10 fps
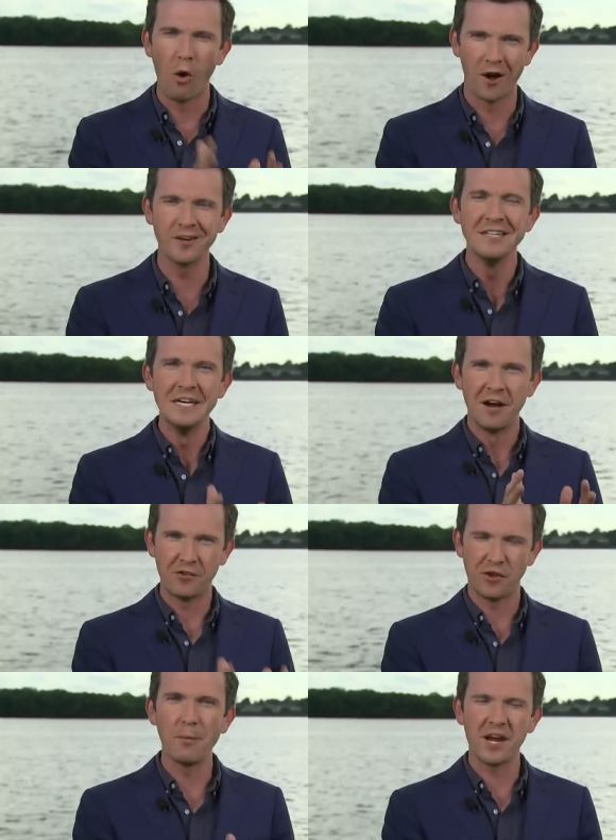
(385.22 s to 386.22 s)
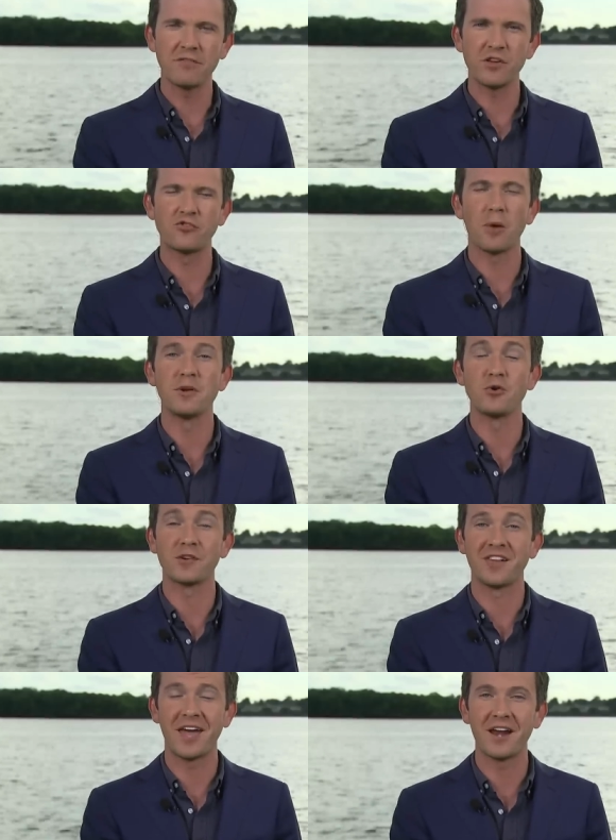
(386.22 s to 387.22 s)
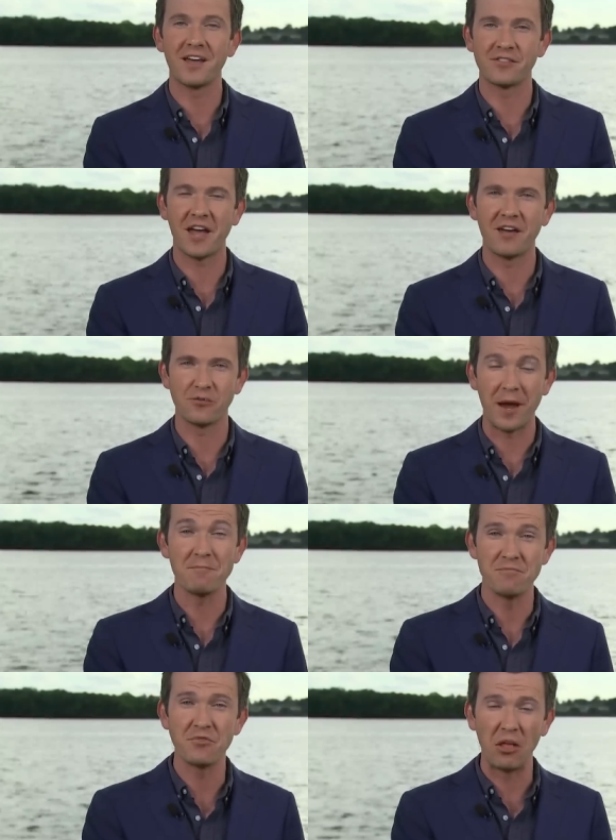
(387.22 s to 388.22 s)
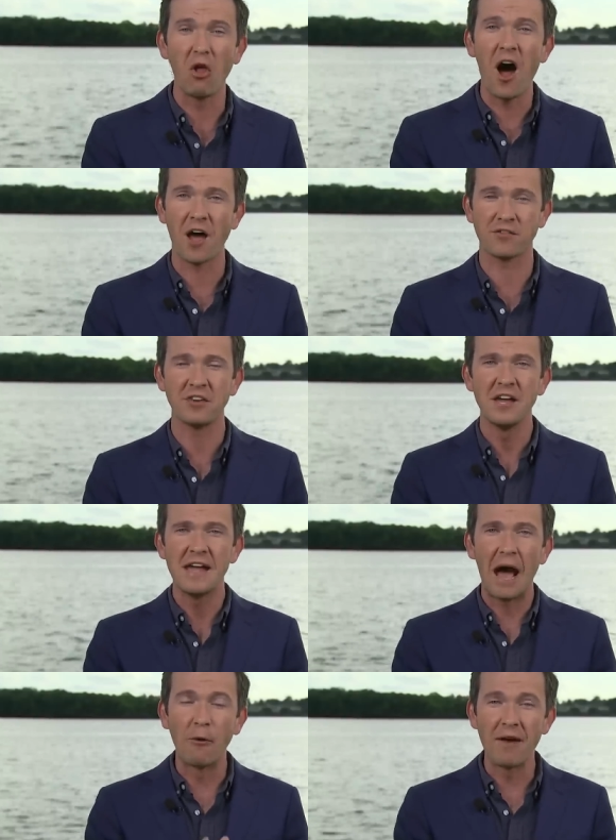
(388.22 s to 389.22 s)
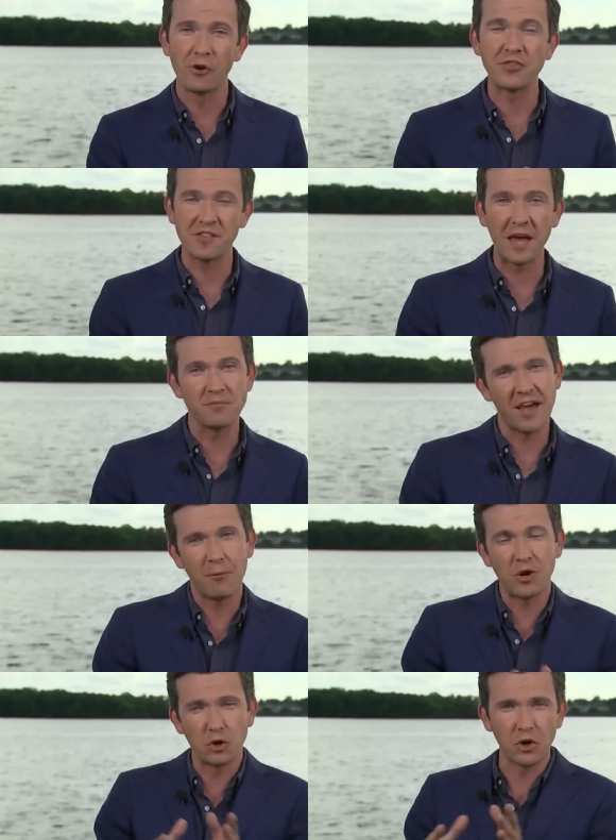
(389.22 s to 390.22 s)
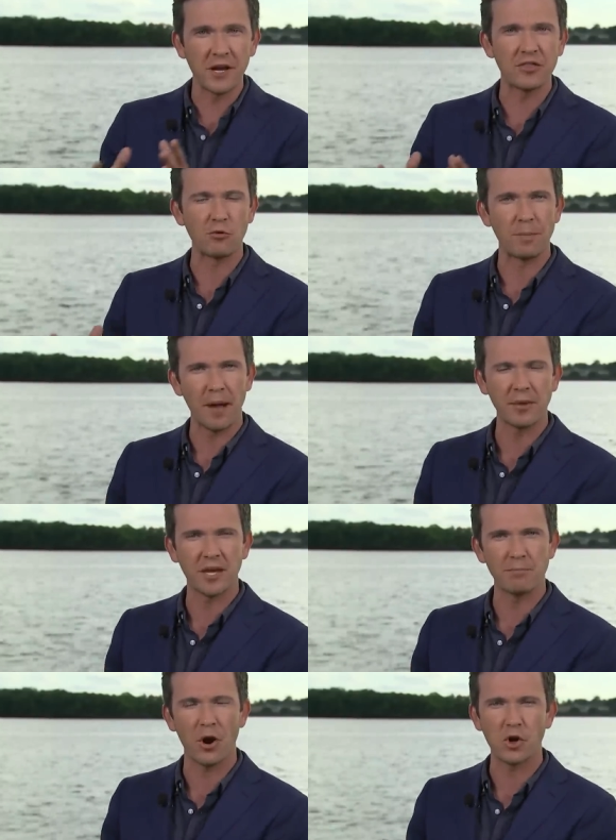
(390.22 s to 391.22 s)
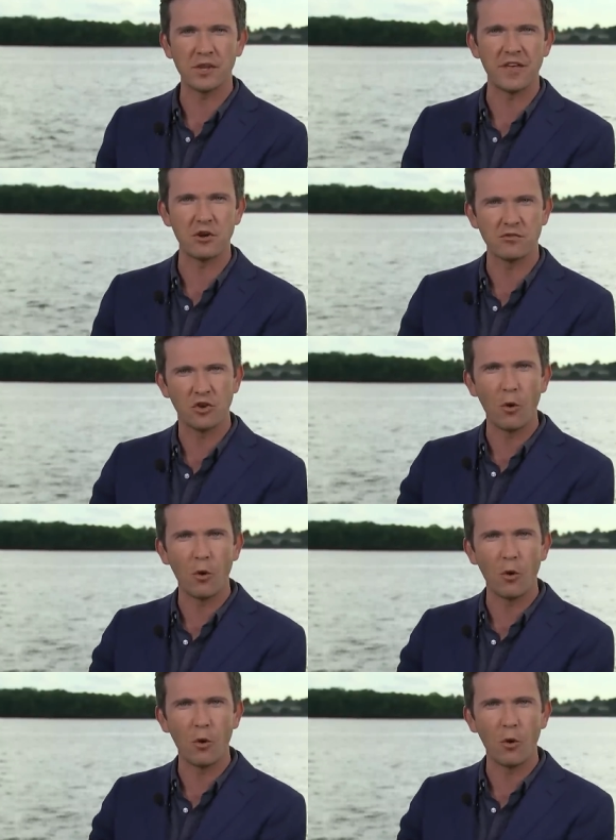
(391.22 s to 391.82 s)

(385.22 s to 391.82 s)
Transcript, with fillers: One, so many of these Trump endorsed candidates, guys, right? They lost. However, at the same time, when you're looking at the Republican Party that is